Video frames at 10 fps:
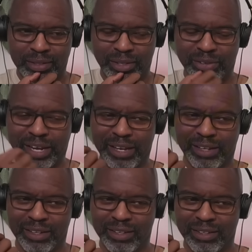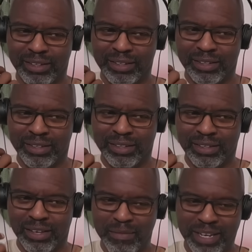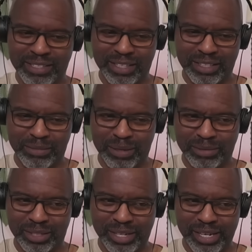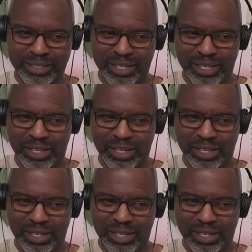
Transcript: Okay. He might say this, but I'm just going to ask.